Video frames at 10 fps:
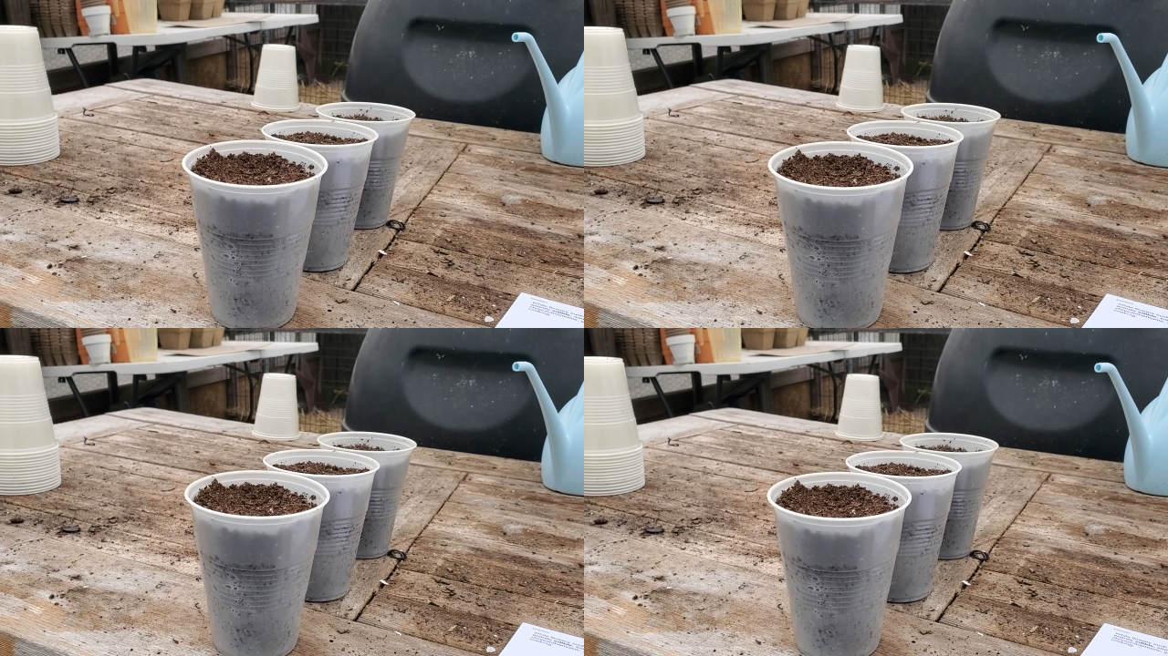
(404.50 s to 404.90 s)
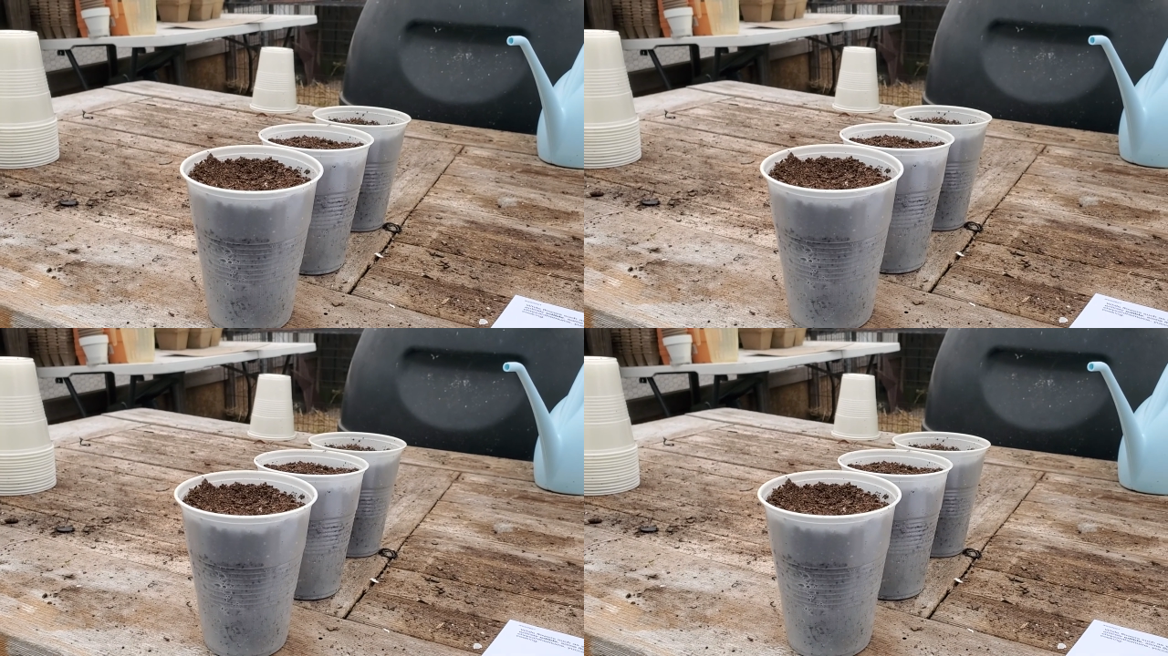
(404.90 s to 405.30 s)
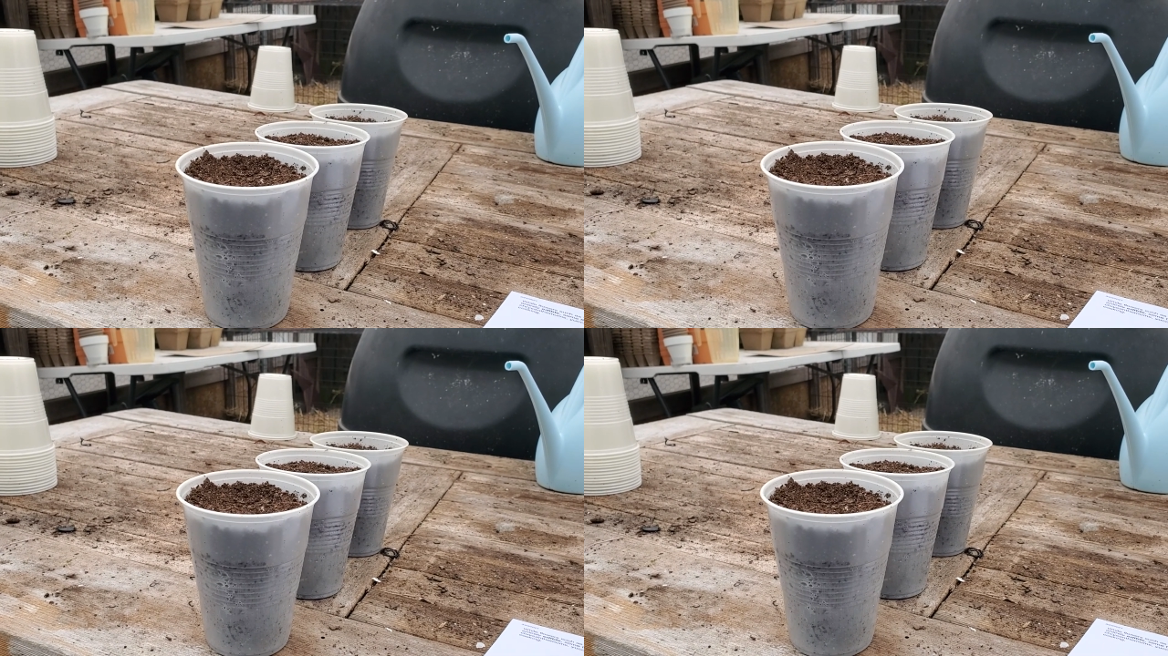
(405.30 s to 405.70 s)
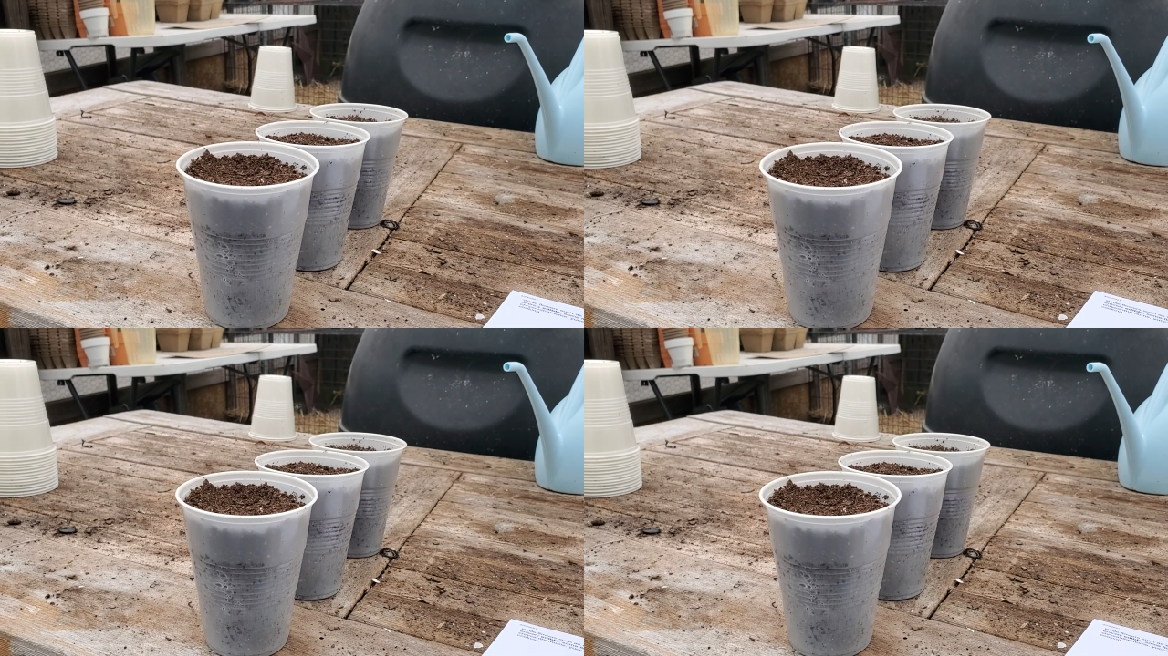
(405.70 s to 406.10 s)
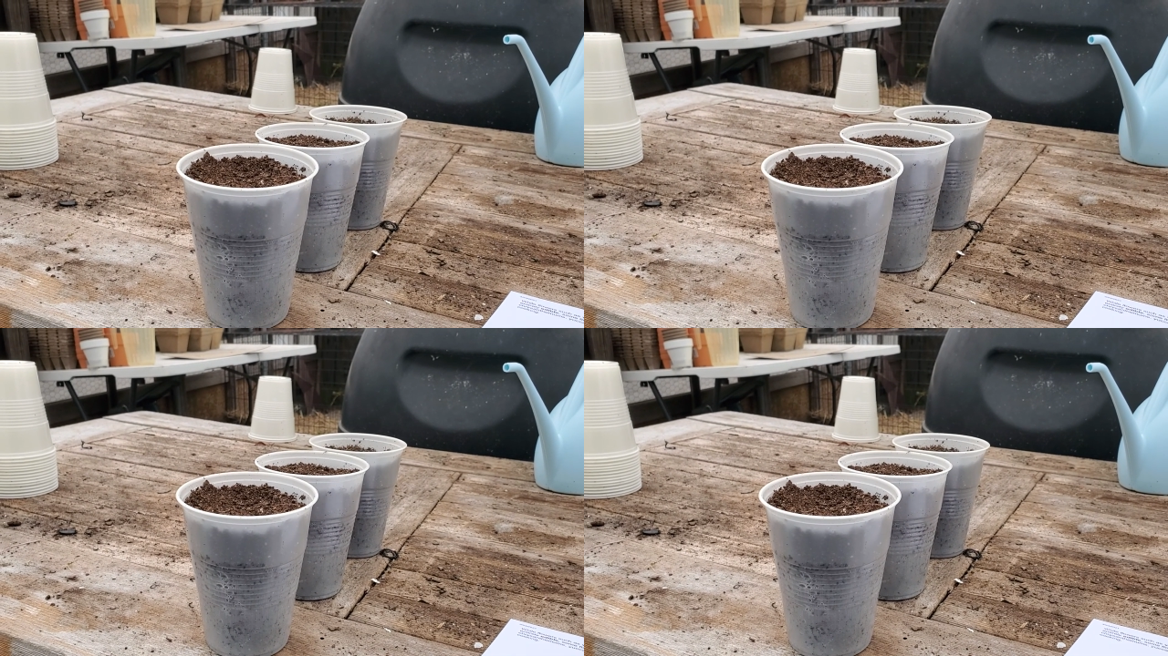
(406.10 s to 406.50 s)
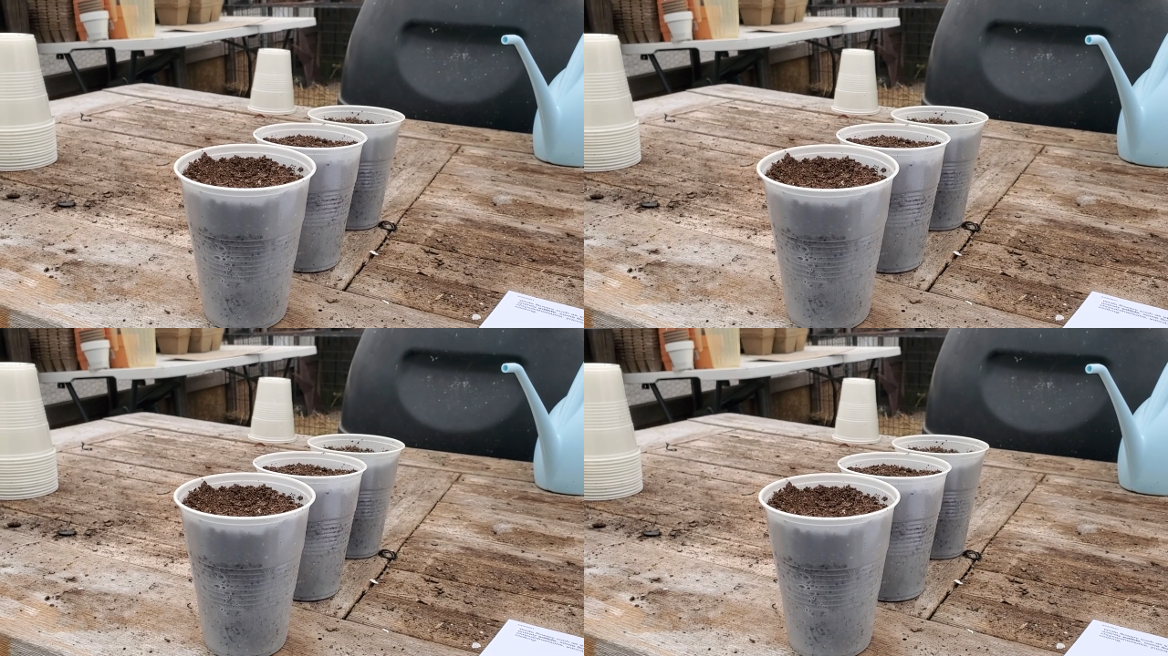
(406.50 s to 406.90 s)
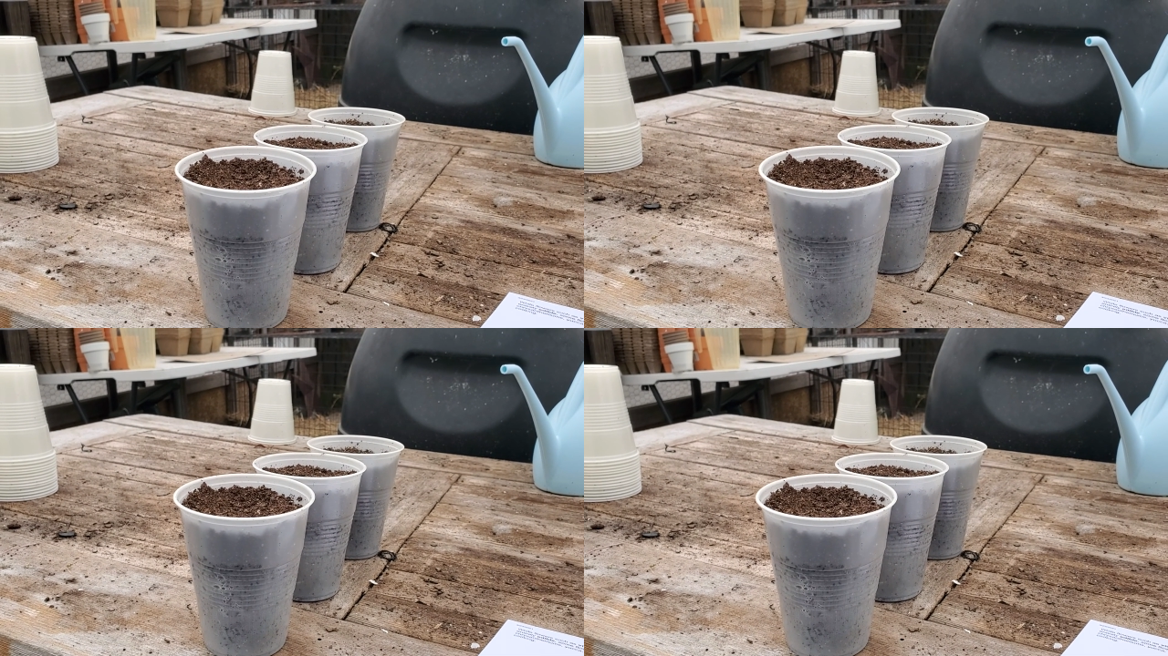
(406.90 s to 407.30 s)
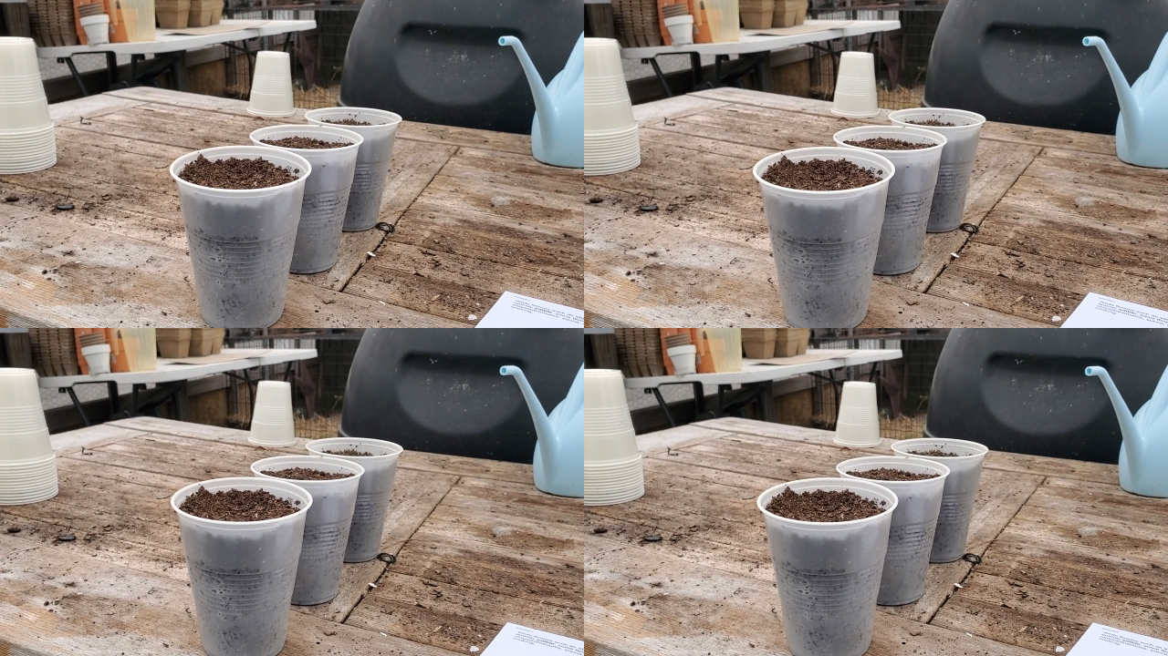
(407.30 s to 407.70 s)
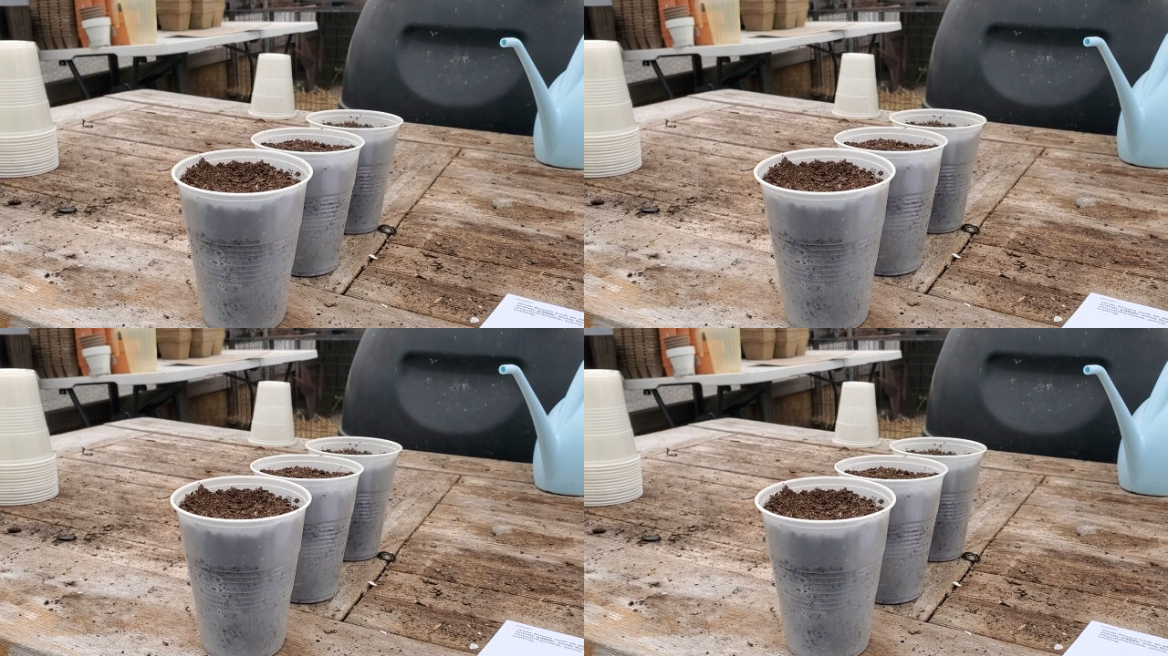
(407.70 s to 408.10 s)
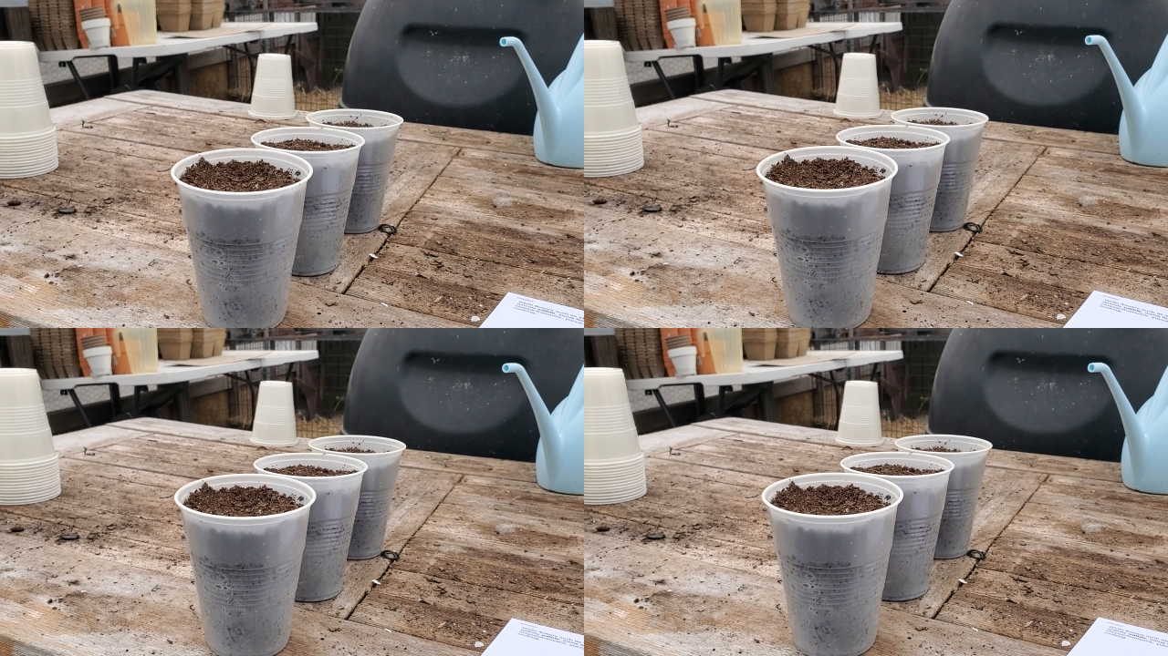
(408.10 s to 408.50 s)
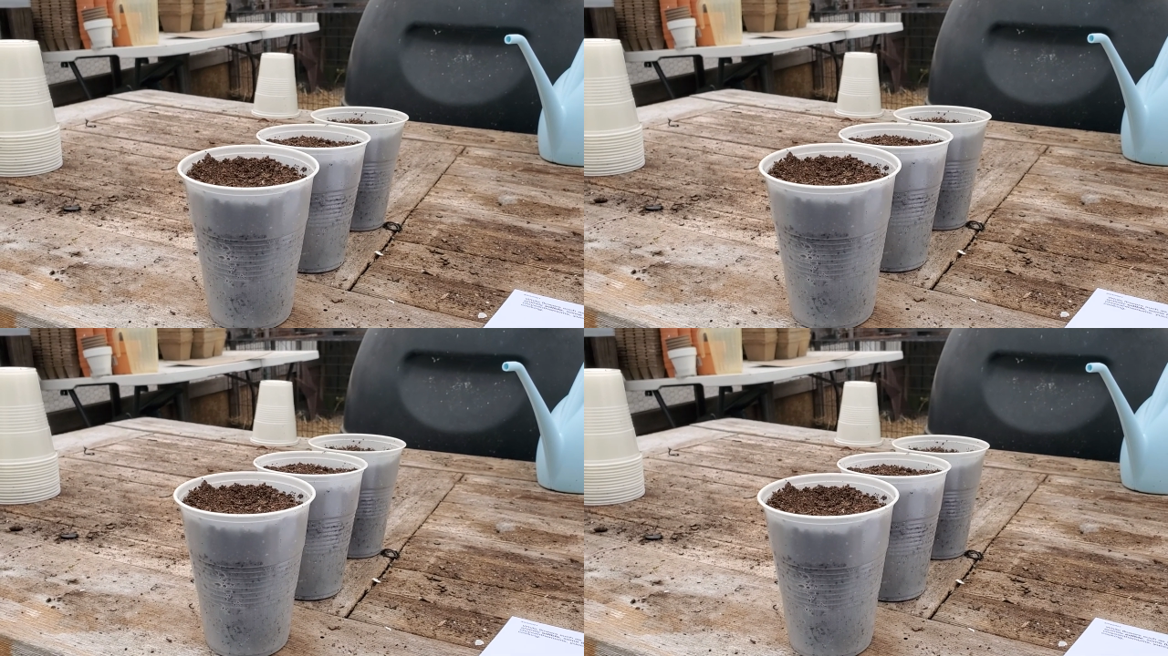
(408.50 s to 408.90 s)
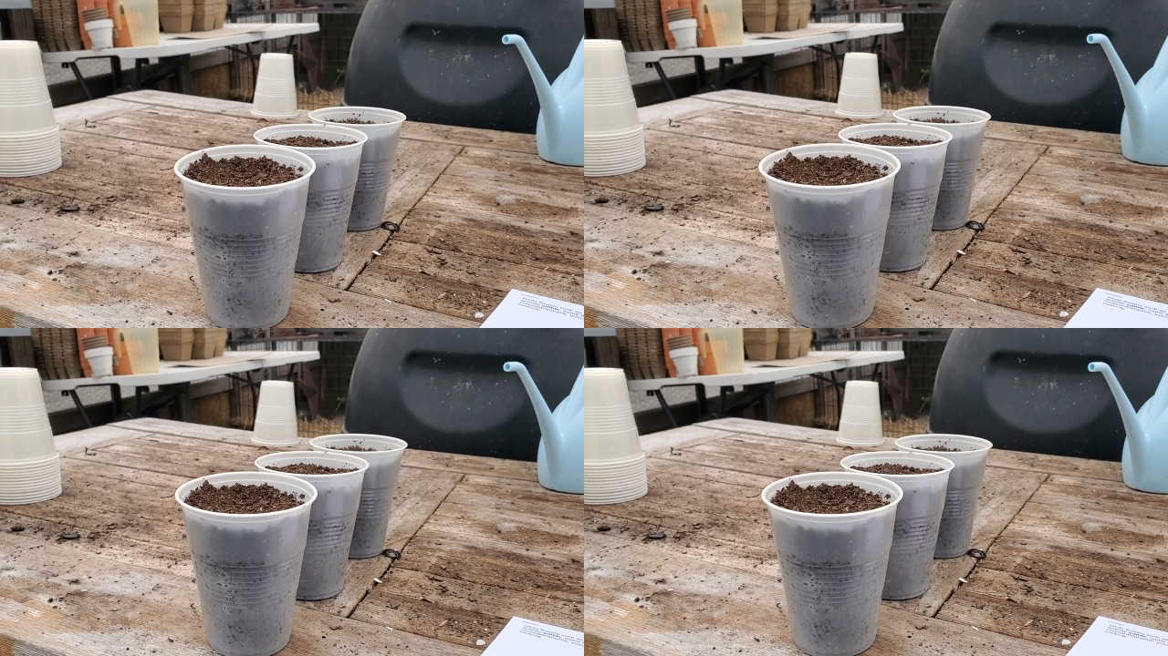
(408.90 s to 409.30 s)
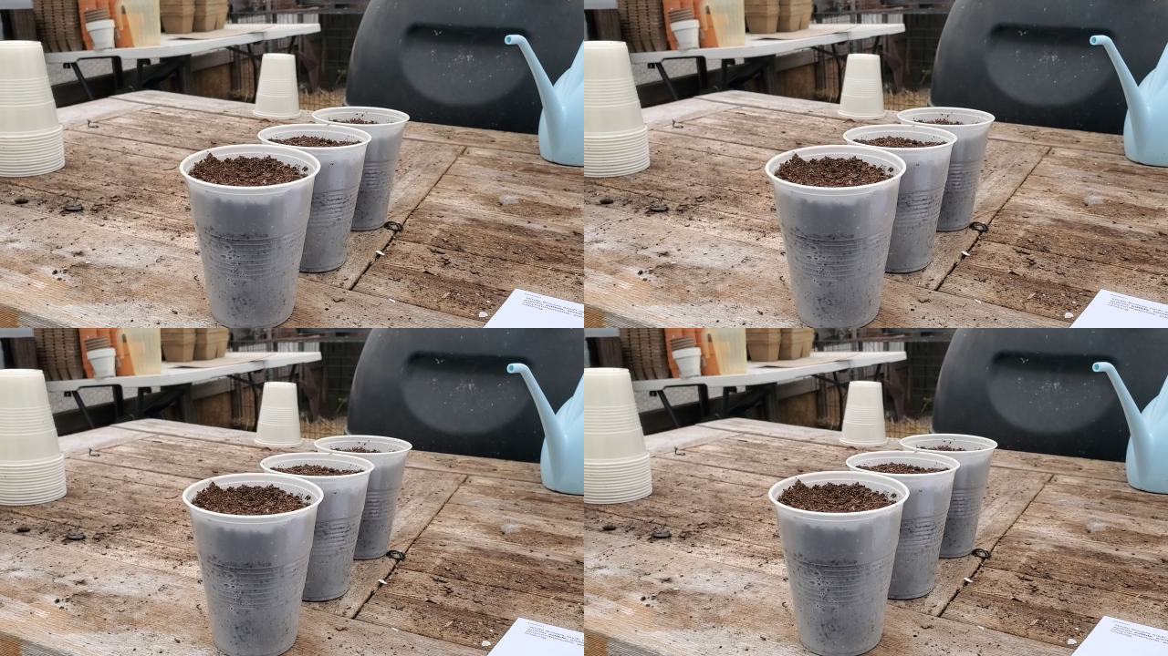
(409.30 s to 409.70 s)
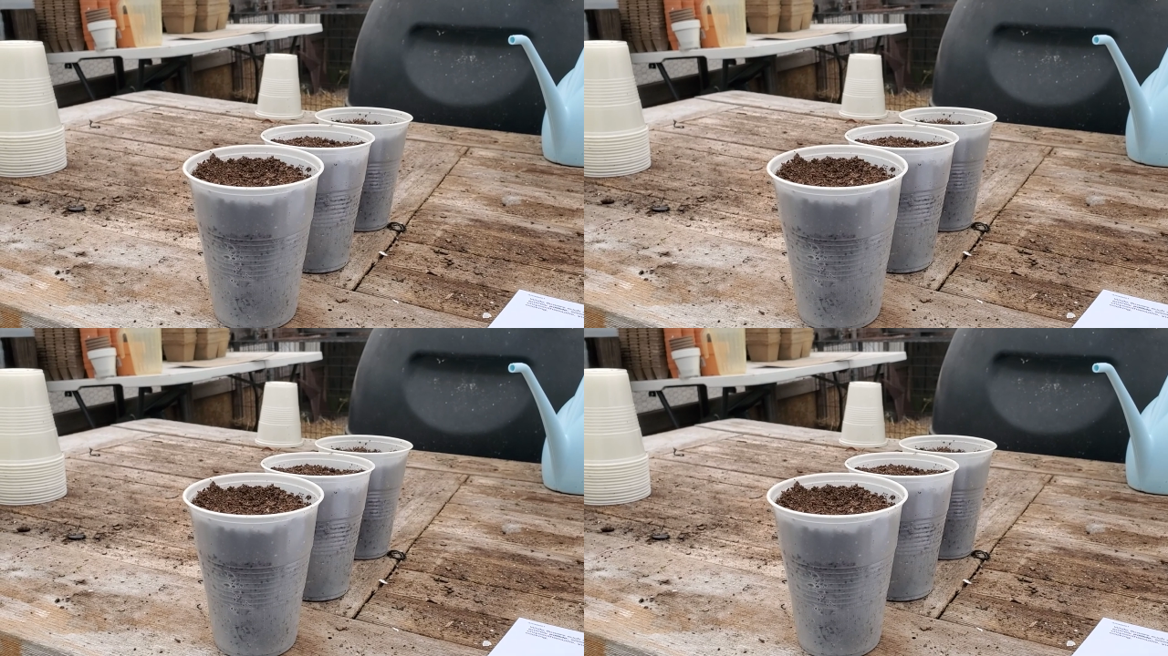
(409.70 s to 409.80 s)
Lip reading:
[unreadable: no face in view]